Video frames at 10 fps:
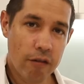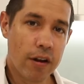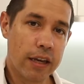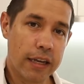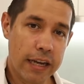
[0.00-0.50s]

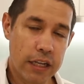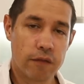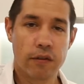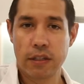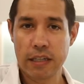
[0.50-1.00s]
error in
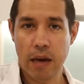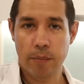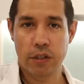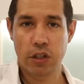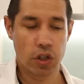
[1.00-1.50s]
each of the star
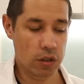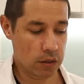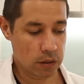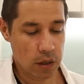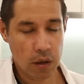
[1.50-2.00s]

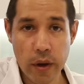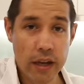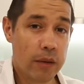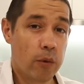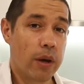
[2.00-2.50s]
positions were
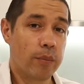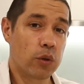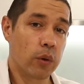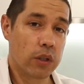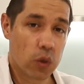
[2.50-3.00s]
anywhere
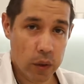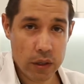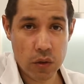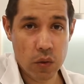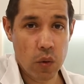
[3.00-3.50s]
between
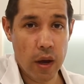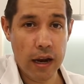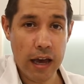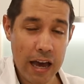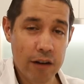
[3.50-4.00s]
22
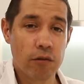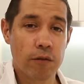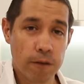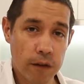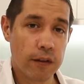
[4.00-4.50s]
and
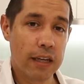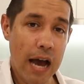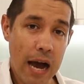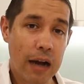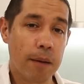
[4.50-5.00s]
150
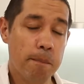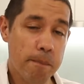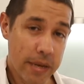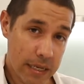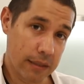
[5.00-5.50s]
arc
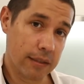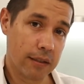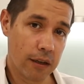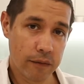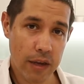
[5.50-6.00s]

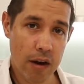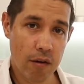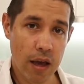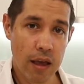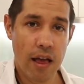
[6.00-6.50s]
minutes of
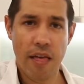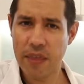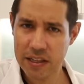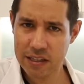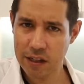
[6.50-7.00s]
error.
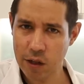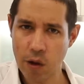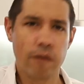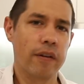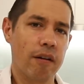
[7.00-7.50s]
That's a
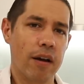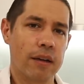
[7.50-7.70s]
lot of error.